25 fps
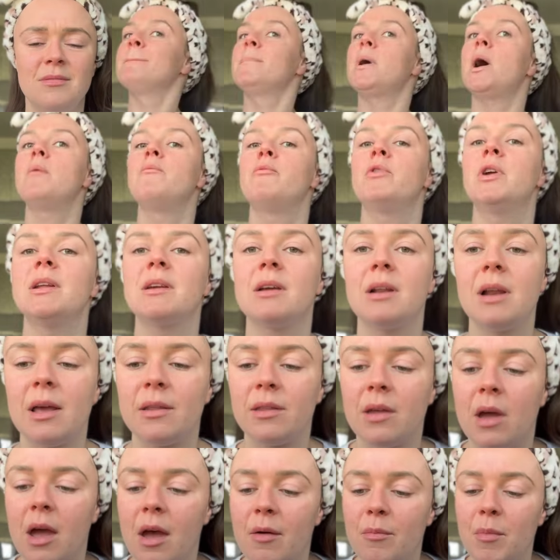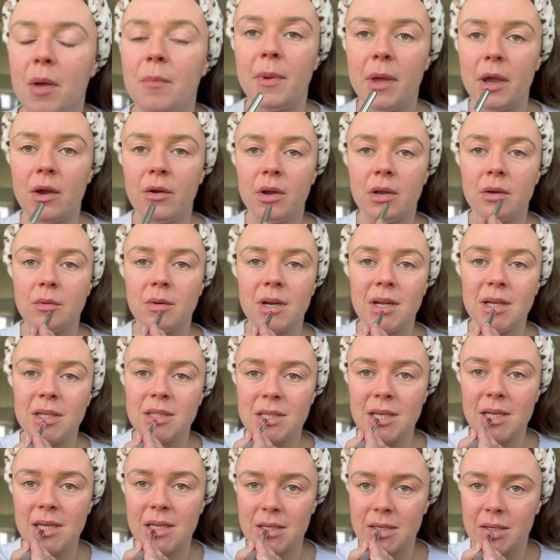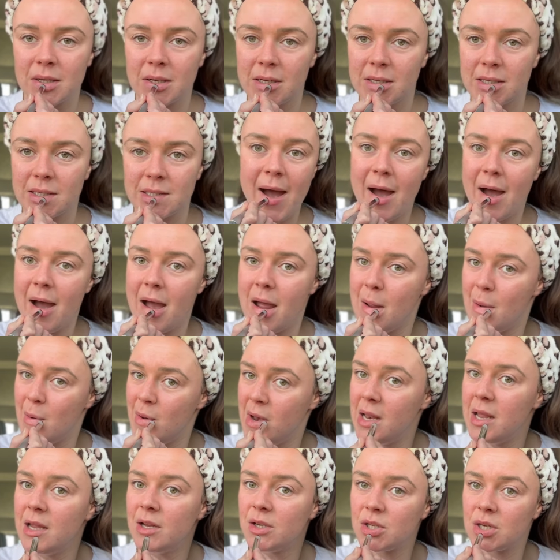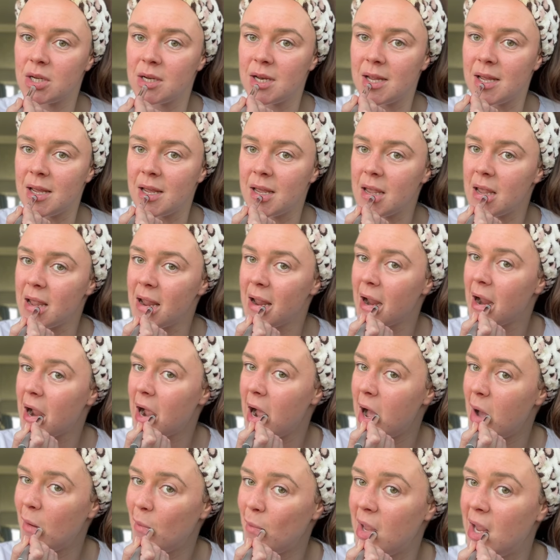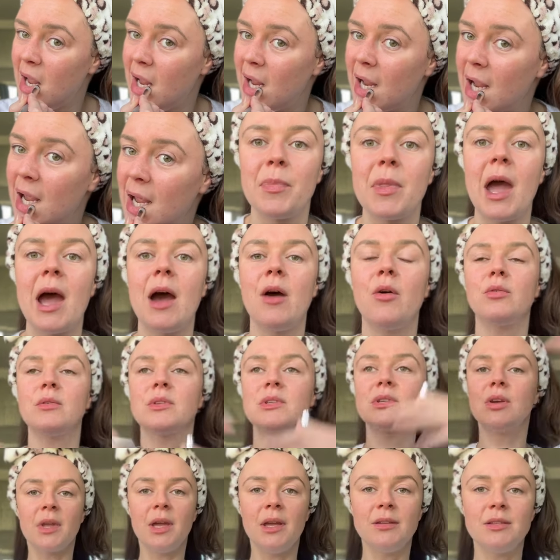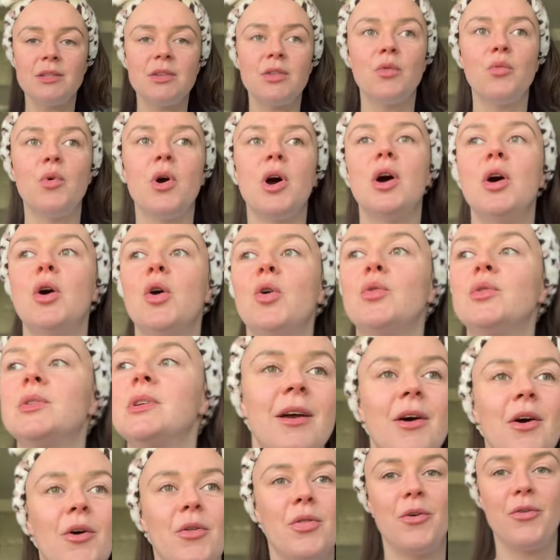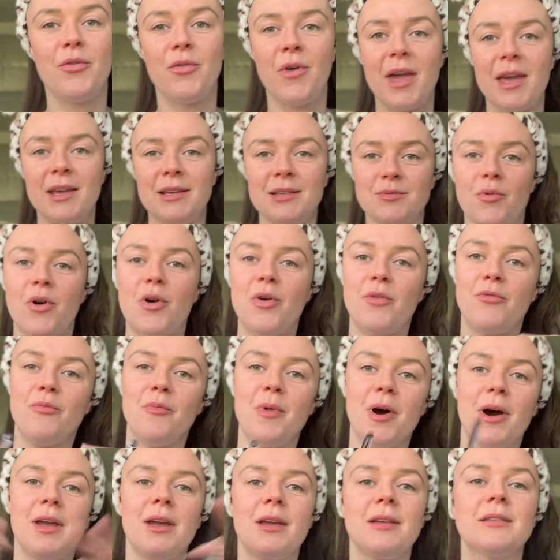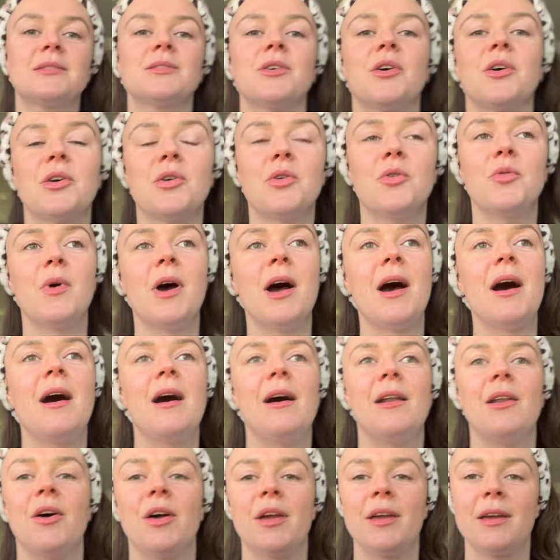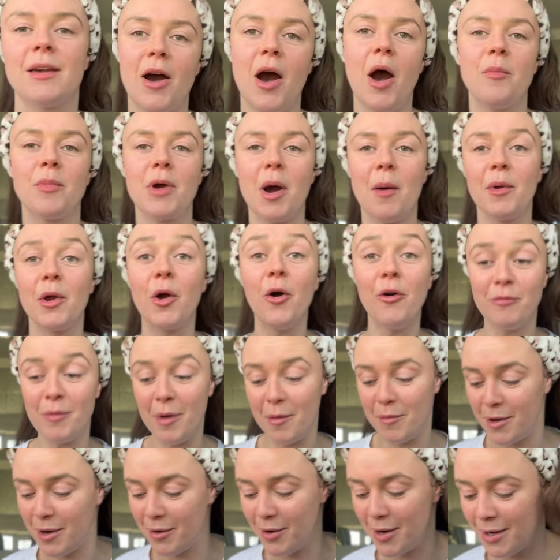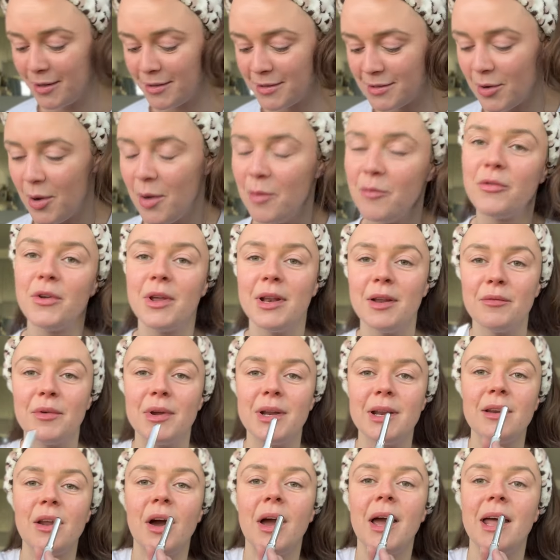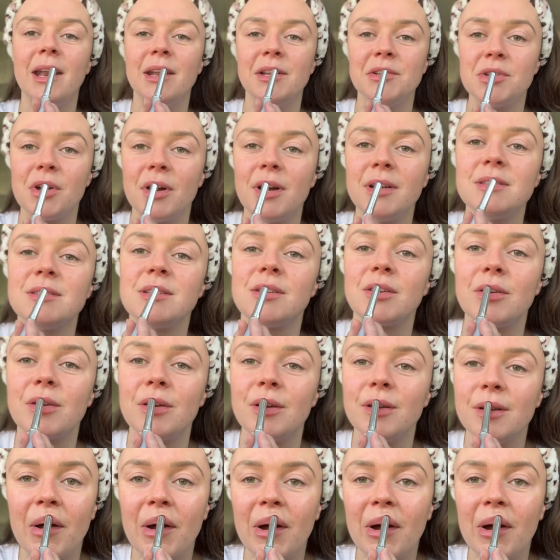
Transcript: But I'm really glad that I had my period when I did, because I am literally coming out into the world on the phase of my cycle where like I'm coming off my period, so I'm feeling really like energized and good.